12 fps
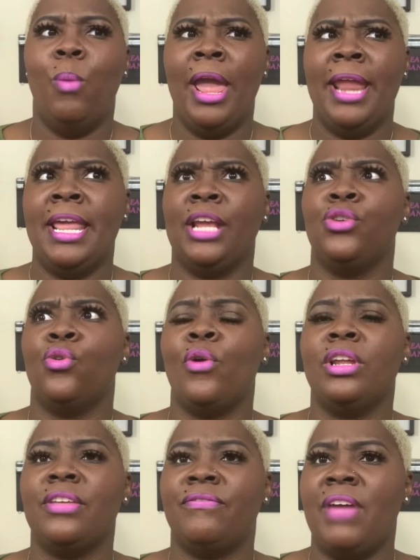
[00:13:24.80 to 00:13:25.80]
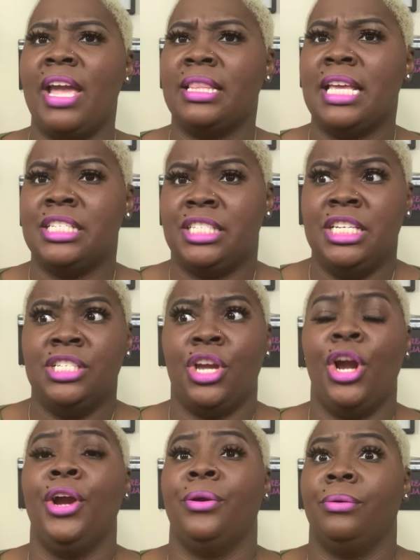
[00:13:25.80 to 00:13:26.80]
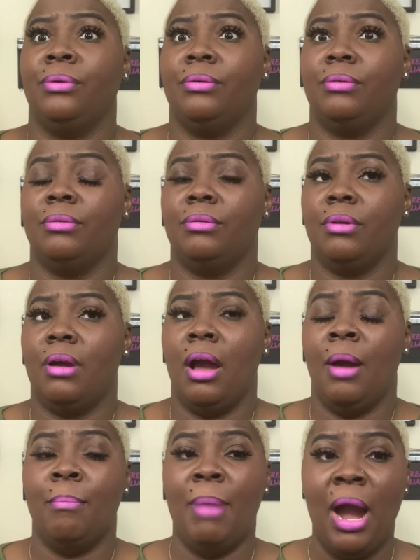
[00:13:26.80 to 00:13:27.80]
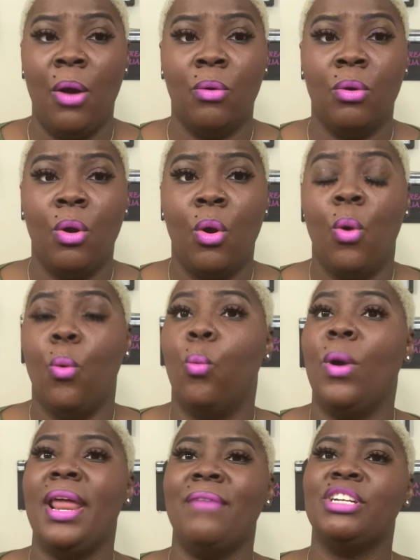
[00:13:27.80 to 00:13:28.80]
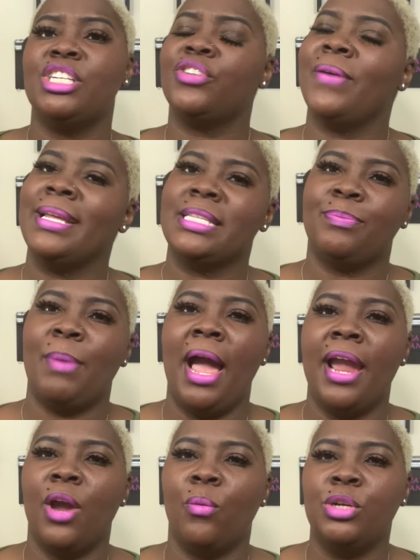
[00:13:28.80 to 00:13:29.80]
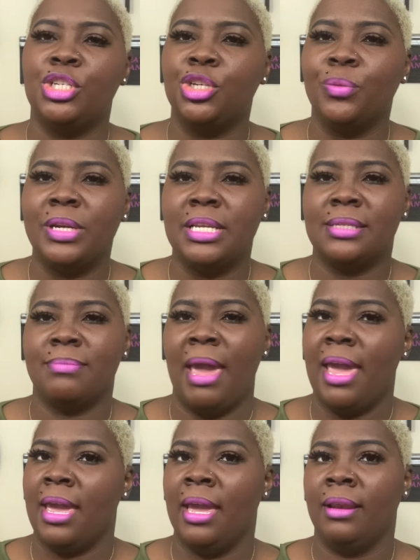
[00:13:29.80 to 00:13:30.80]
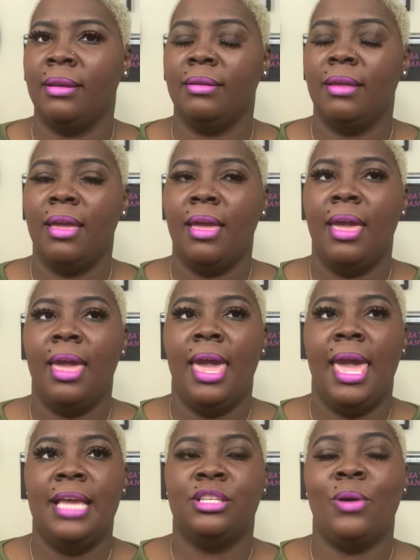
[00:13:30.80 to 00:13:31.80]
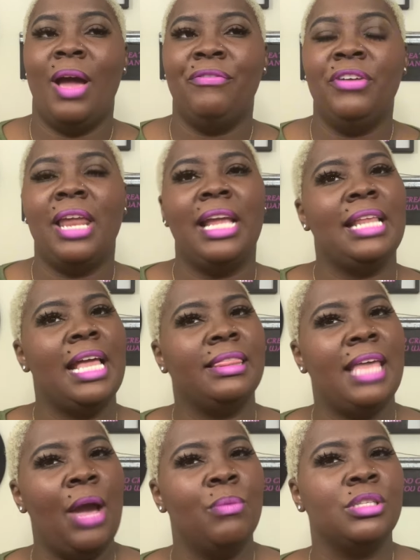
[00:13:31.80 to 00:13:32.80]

and ignoring the fact that she's hurt about whatever transpired with you and this man. So I feel like that that was